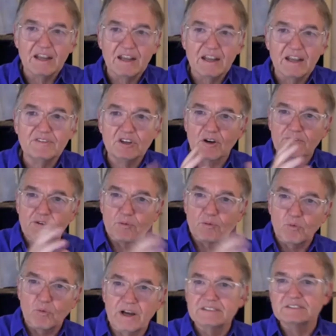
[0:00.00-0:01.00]
if you go from
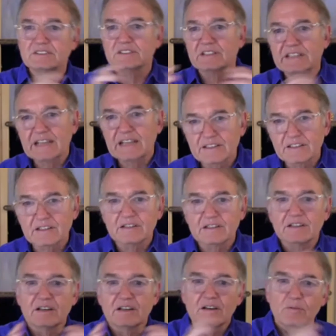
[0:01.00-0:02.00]
one to the other,